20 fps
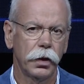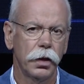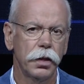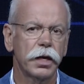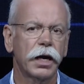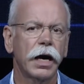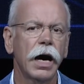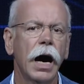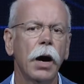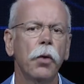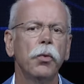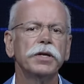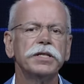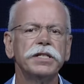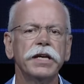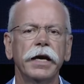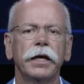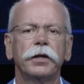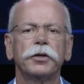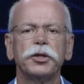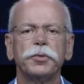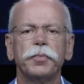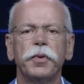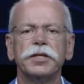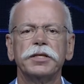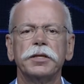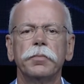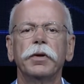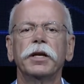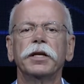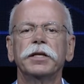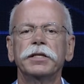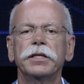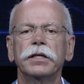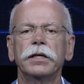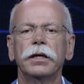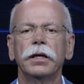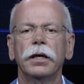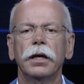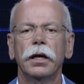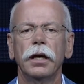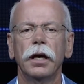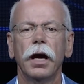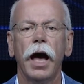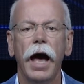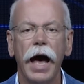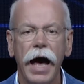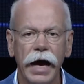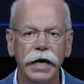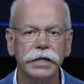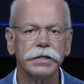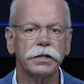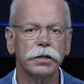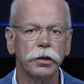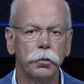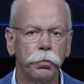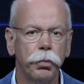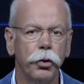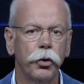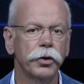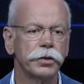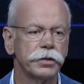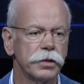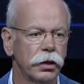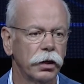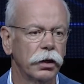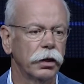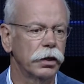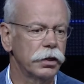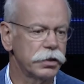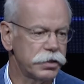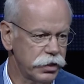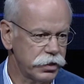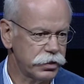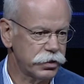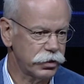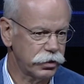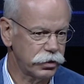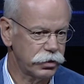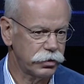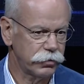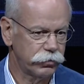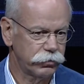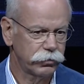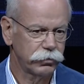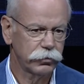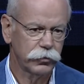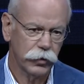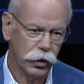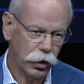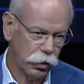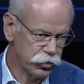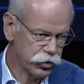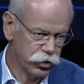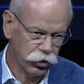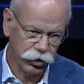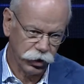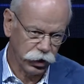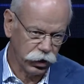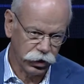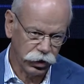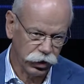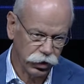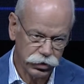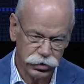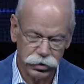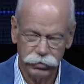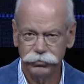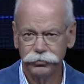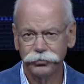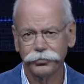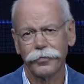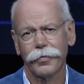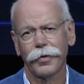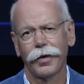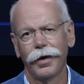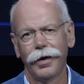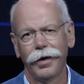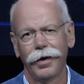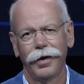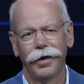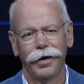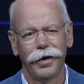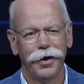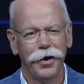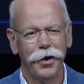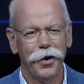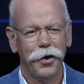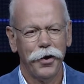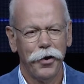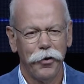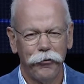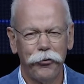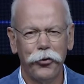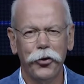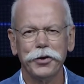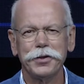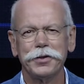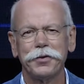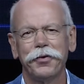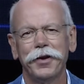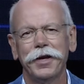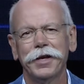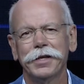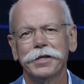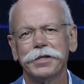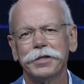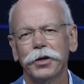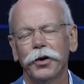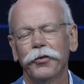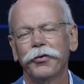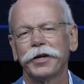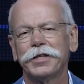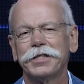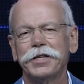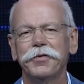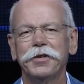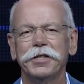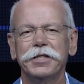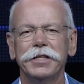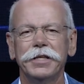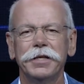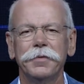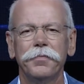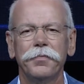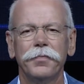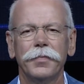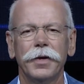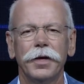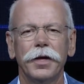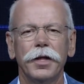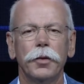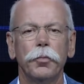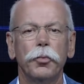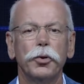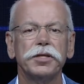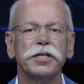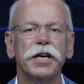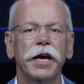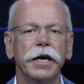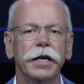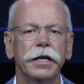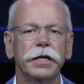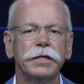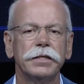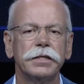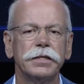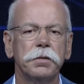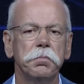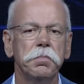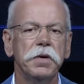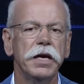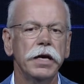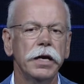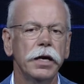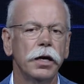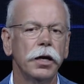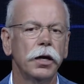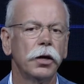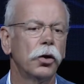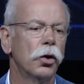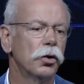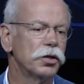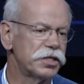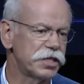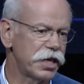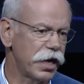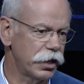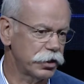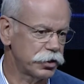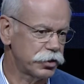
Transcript: The car will take responsibility as a personal assistant. I'm sorry, Harald. First field of activity, the Mercedes Me concierge